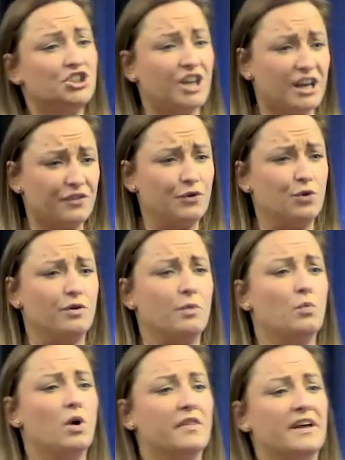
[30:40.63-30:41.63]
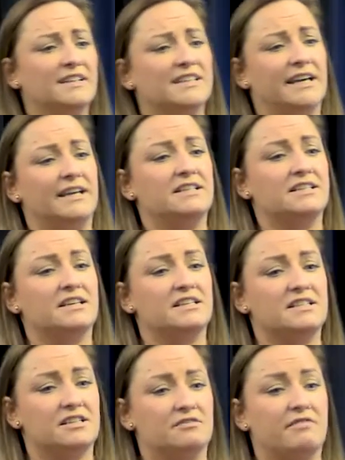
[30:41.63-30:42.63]
check for and what they take into
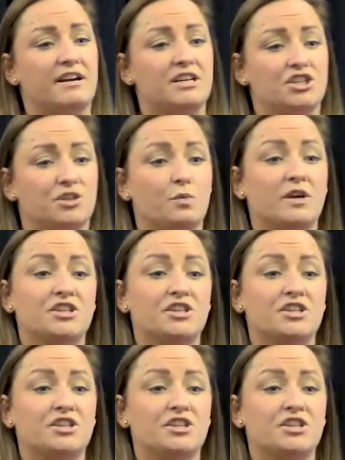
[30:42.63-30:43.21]
consideration